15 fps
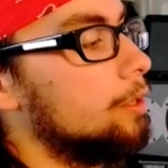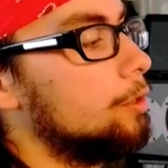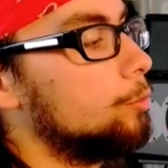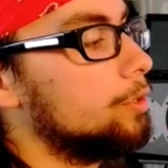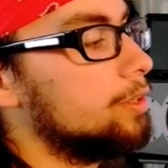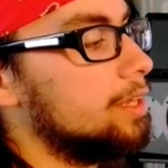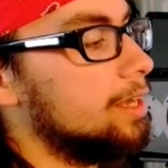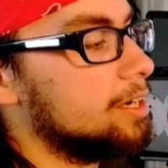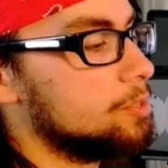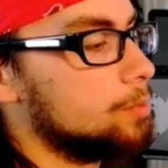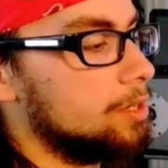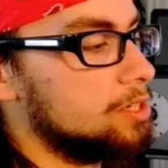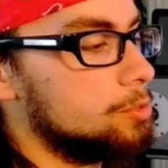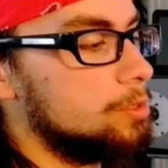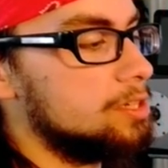With the
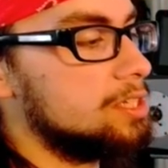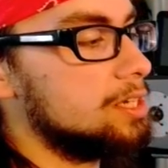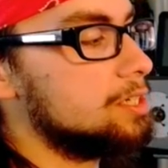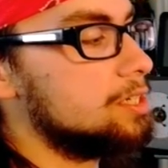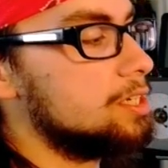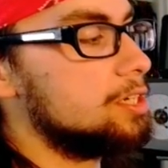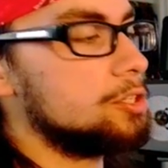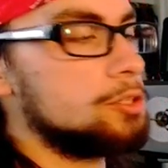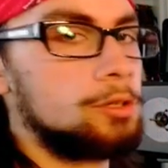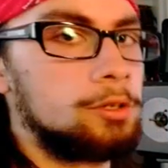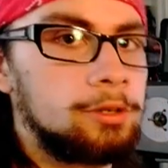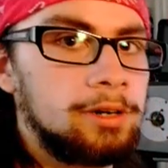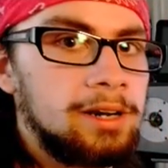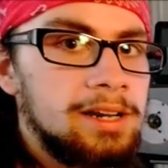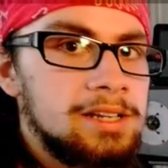Xbox 360
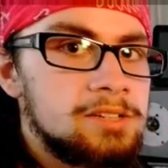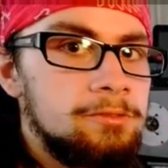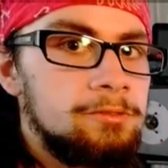controller, it has a